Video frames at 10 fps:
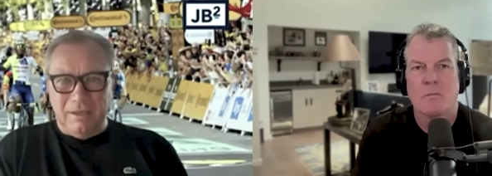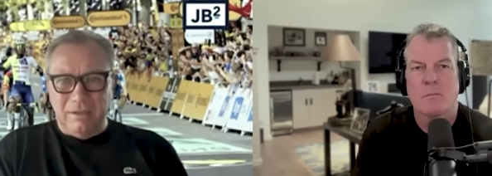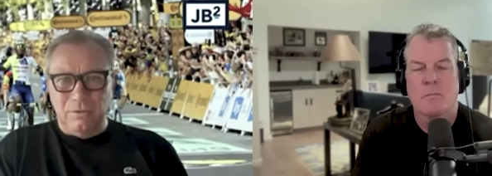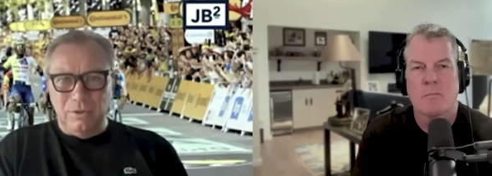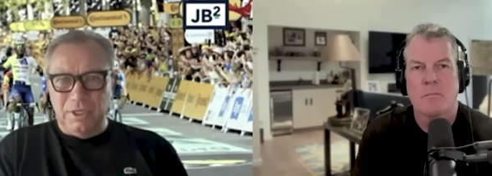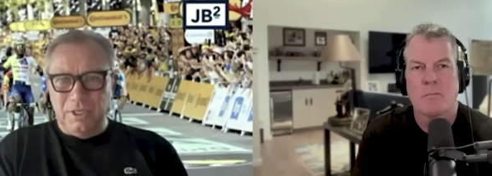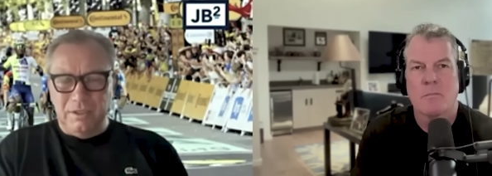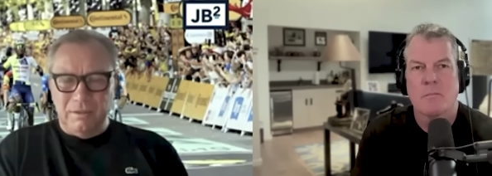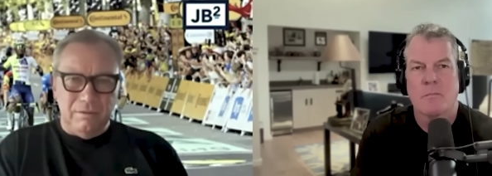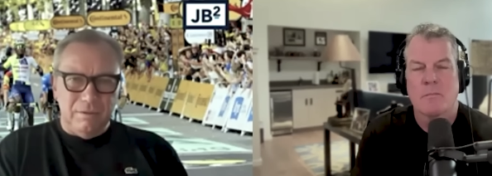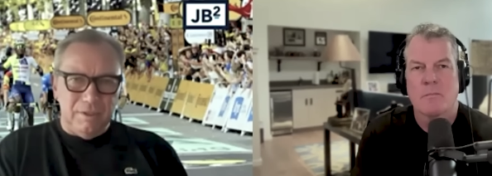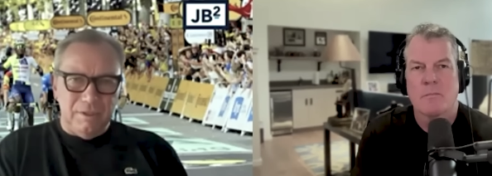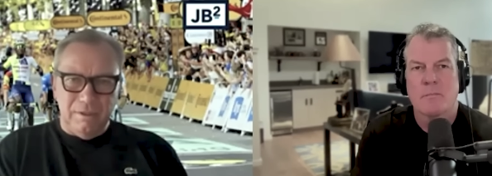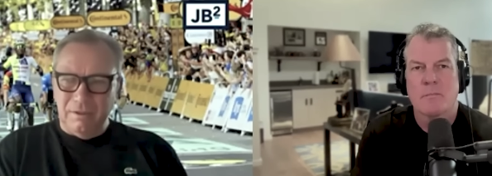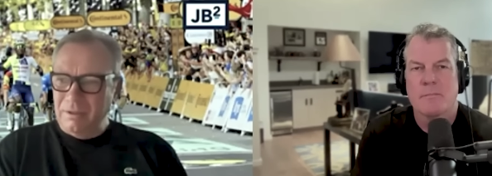Speaker 1: who can who
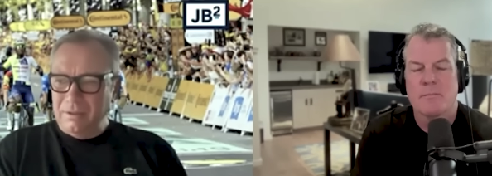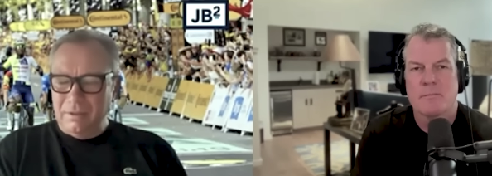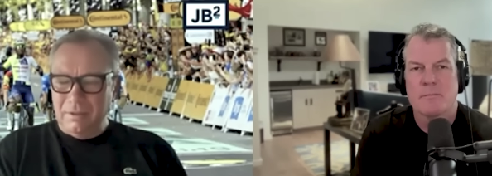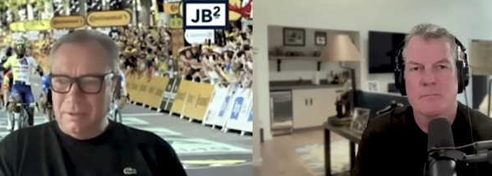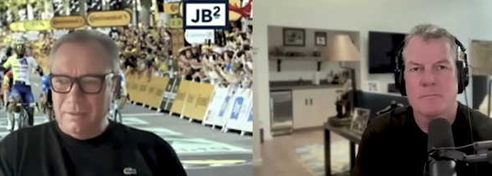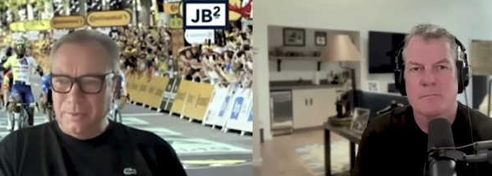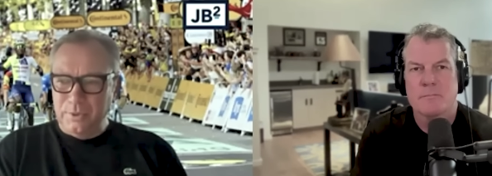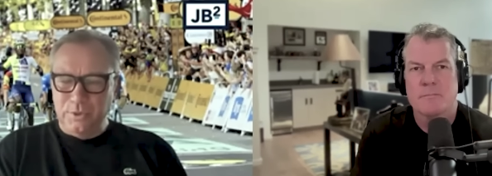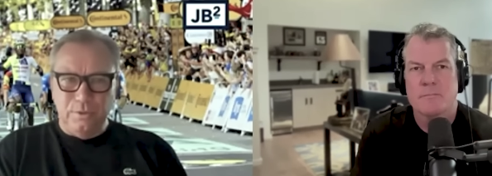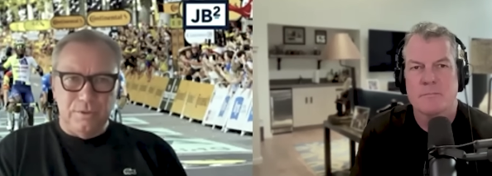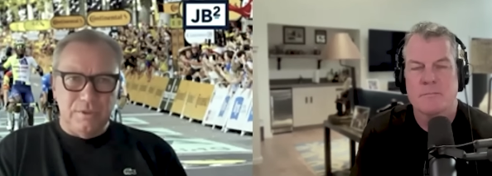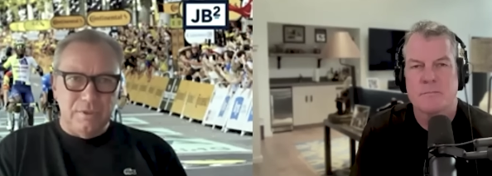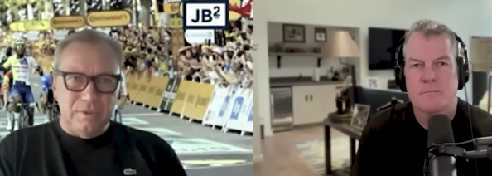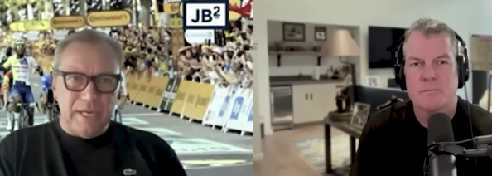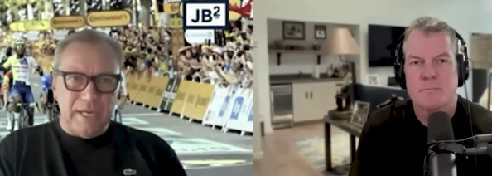can produce
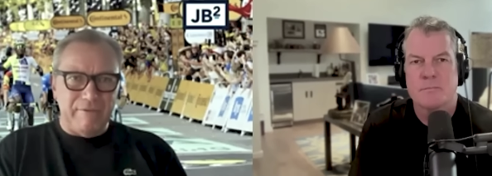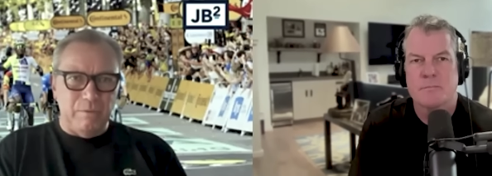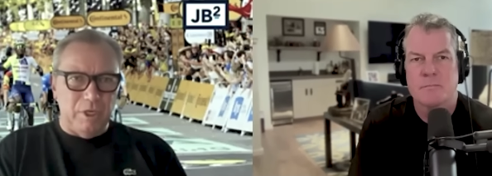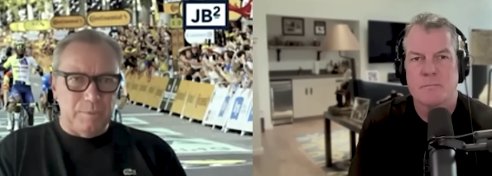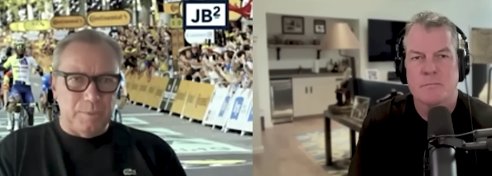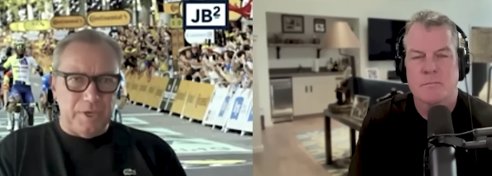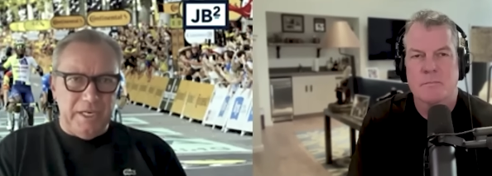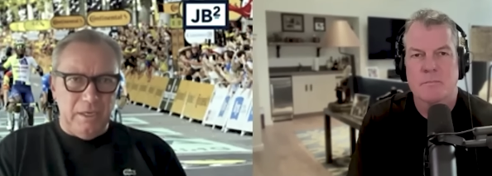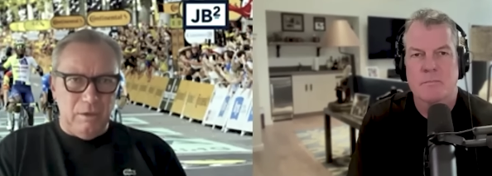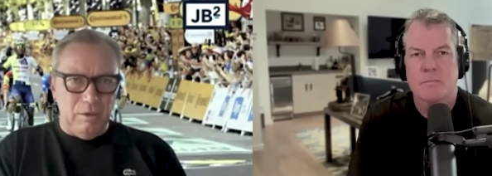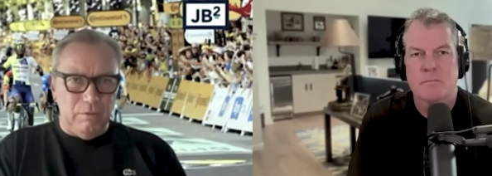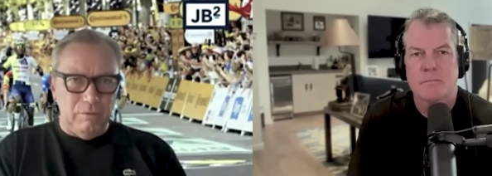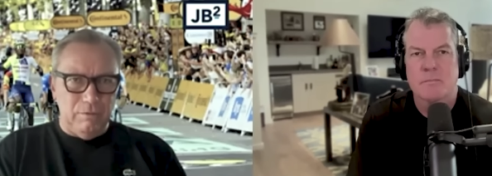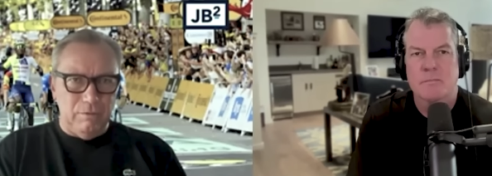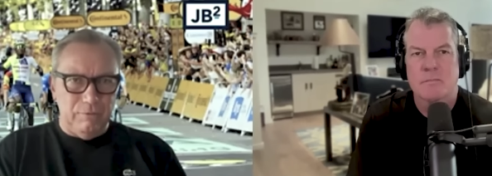7 watts per kilo
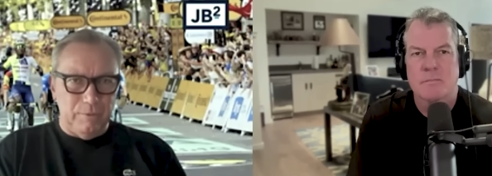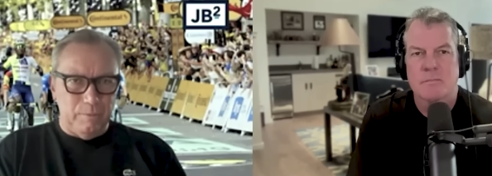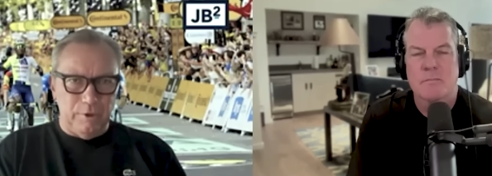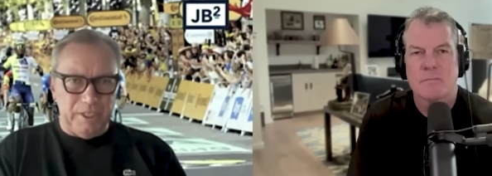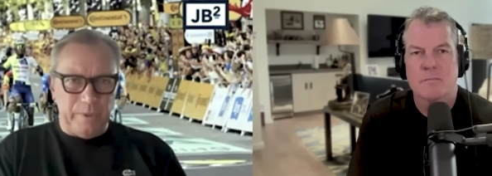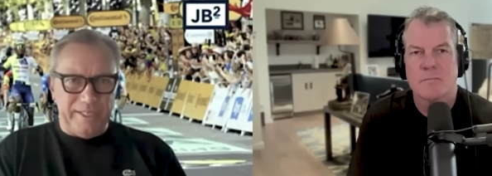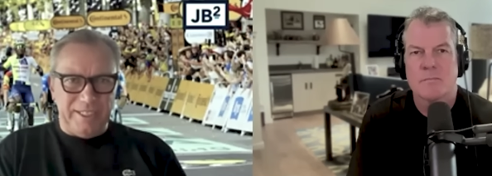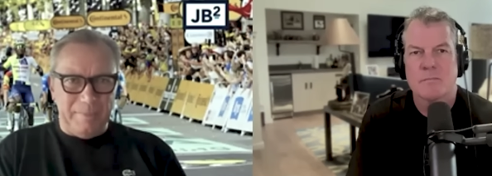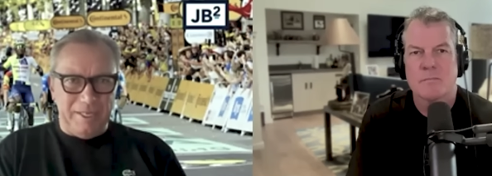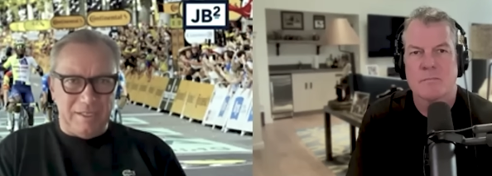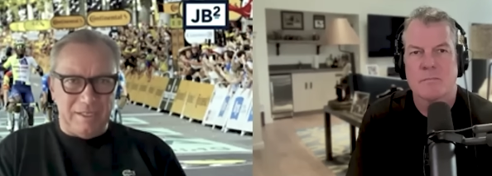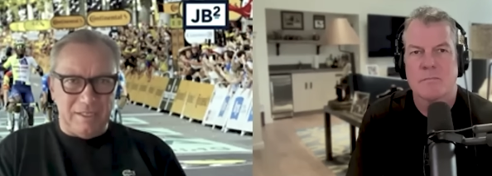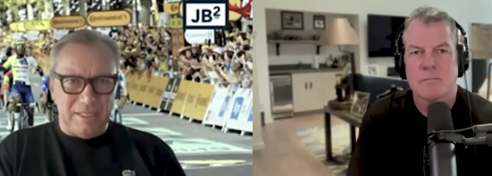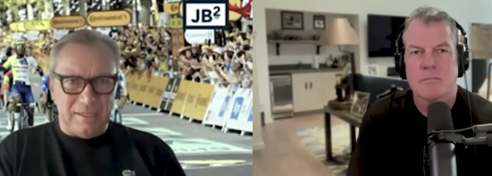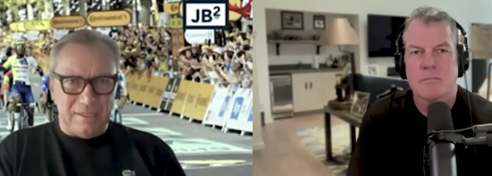for more than 20 minutes
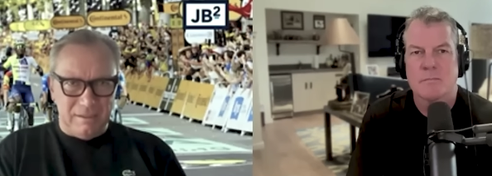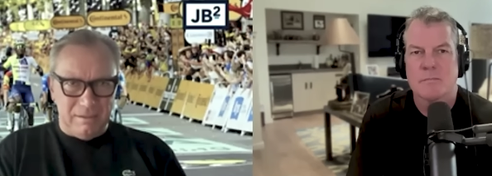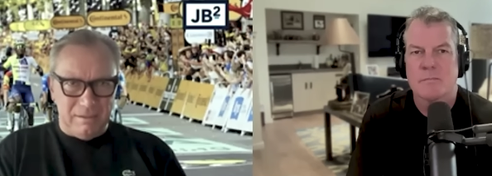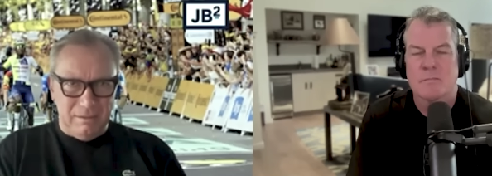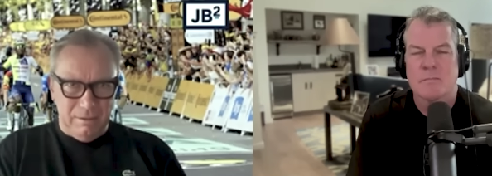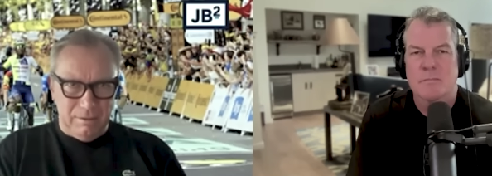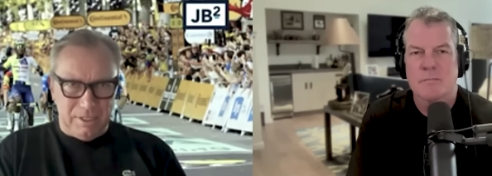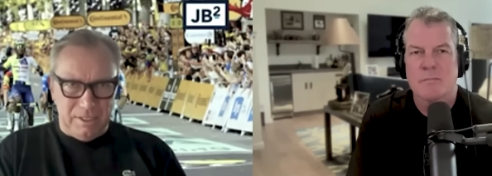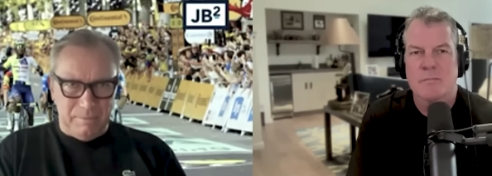and that's Jonas and